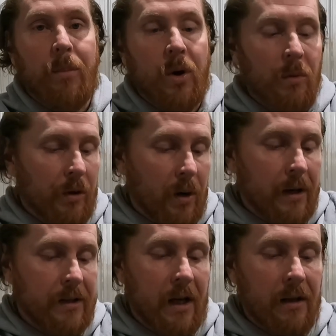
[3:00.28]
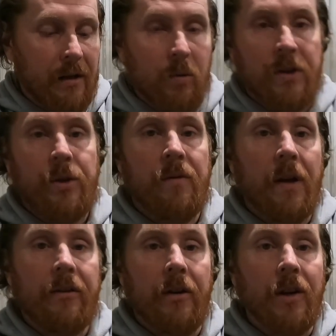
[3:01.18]
and put them on the right side because once you have
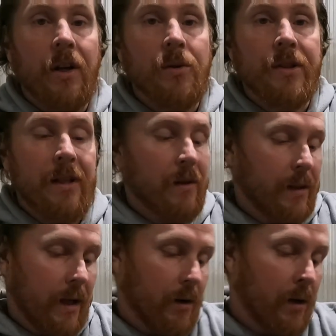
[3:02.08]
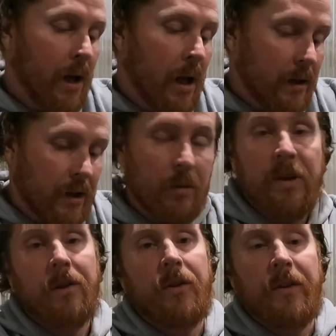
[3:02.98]
that silicone sealant down, it's going to
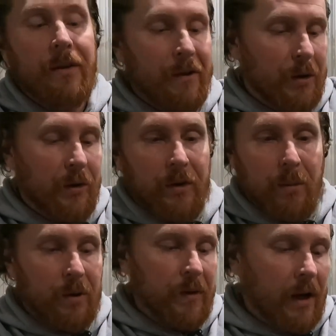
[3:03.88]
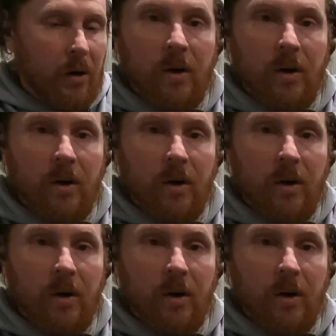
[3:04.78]
be a little difficult to move that